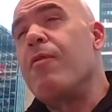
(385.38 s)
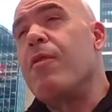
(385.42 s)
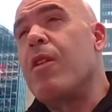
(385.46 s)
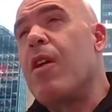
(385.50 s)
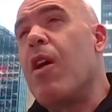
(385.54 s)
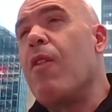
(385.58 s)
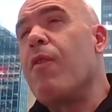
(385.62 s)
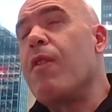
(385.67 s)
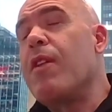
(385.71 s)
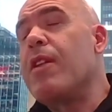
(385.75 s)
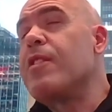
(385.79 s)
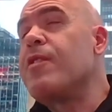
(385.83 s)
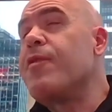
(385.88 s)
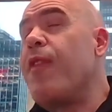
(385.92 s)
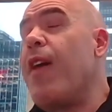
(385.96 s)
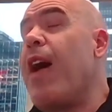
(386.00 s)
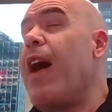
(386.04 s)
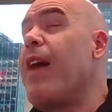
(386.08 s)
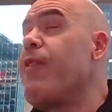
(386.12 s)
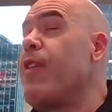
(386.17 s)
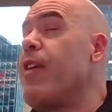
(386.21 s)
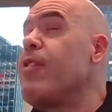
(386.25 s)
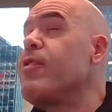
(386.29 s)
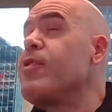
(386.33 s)
COVID is
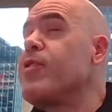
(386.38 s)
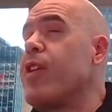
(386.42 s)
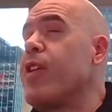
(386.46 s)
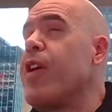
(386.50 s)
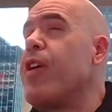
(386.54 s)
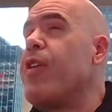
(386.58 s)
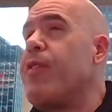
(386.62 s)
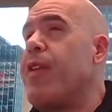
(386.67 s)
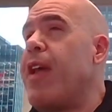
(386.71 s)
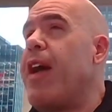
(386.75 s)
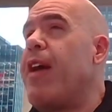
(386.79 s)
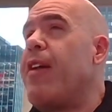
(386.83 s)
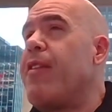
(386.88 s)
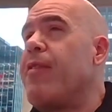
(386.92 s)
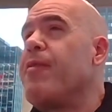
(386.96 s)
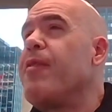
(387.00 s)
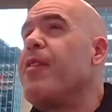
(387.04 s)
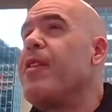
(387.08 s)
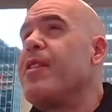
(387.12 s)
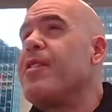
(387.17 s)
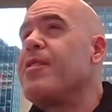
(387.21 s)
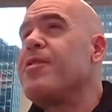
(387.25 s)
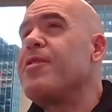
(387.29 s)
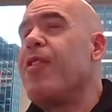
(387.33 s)
5 years ago now.
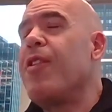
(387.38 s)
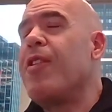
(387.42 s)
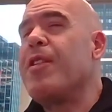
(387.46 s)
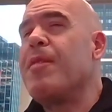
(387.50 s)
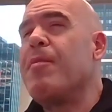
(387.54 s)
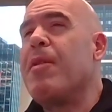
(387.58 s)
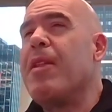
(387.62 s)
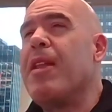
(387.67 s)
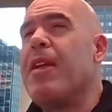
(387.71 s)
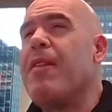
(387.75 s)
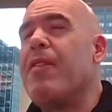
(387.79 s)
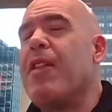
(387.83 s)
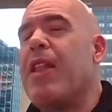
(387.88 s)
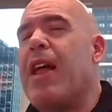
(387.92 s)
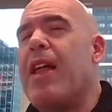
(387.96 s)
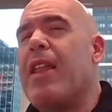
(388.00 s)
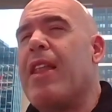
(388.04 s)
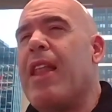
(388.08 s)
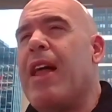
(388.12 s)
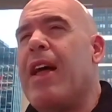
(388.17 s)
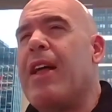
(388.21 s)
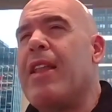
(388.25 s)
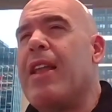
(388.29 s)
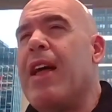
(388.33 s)
It's hard to believe a
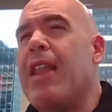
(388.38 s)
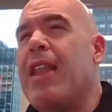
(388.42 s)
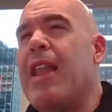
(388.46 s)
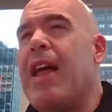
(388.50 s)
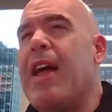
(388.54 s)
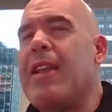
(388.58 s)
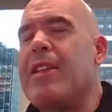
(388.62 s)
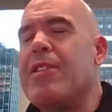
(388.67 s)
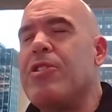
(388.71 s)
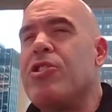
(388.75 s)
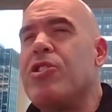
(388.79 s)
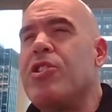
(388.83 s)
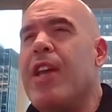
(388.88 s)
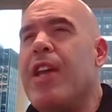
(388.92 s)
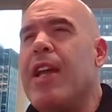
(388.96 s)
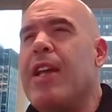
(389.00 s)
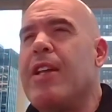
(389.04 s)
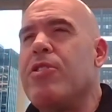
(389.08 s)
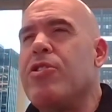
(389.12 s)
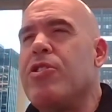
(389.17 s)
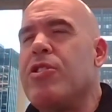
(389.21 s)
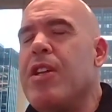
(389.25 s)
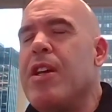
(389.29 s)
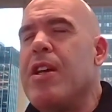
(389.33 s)
lot has
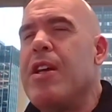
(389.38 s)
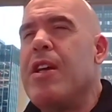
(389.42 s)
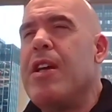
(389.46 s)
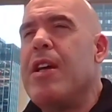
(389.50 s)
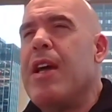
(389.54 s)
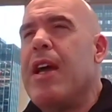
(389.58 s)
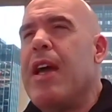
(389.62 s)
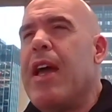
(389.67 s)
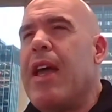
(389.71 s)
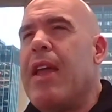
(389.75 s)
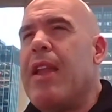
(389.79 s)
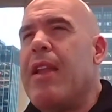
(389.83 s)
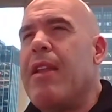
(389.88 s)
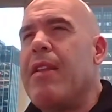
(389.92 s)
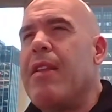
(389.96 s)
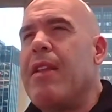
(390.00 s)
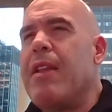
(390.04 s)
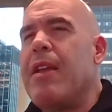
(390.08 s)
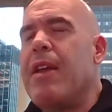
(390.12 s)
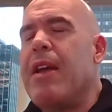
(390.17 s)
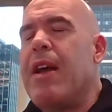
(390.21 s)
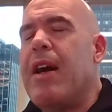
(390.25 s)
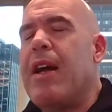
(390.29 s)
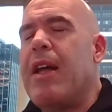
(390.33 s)
changed, and
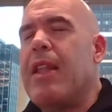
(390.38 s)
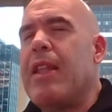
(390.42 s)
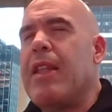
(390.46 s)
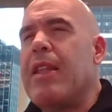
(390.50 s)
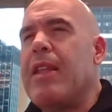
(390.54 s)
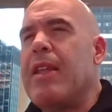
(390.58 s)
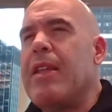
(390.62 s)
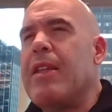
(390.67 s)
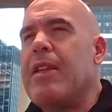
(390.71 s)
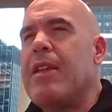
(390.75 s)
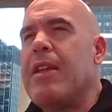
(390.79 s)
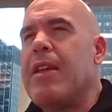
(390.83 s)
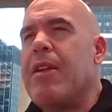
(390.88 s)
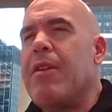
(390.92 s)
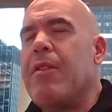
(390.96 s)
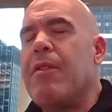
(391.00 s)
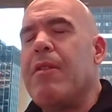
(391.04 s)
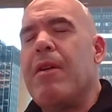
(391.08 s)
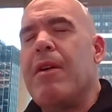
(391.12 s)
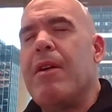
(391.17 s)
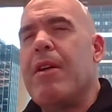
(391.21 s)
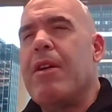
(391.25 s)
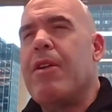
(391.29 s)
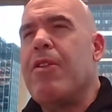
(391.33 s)
a
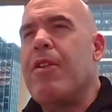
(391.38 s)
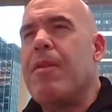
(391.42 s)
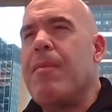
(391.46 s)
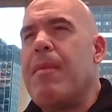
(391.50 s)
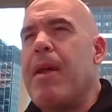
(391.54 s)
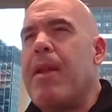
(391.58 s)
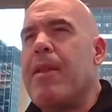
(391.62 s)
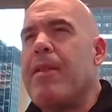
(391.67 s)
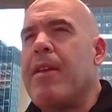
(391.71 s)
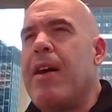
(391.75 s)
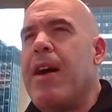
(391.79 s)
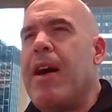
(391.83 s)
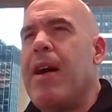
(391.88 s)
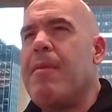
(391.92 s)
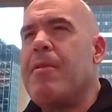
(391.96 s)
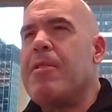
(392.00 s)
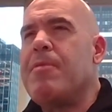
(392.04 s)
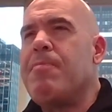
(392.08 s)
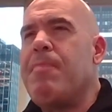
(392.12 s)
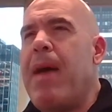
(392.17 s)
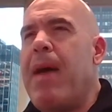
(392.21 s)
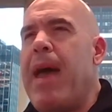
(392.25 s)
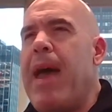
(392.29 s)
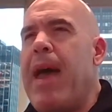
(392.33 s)
good amount of time
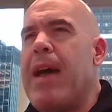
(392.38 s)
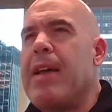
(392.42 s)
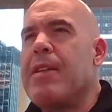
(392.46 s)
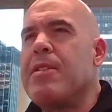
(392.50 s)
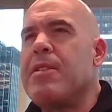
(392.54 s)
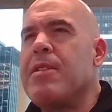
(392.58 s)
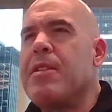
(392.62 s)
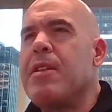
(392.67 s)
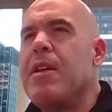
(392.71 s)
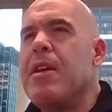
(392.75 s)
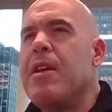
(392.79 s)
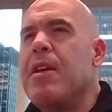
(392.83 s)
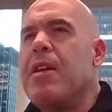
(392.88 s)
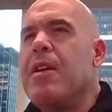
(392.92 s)
has passed.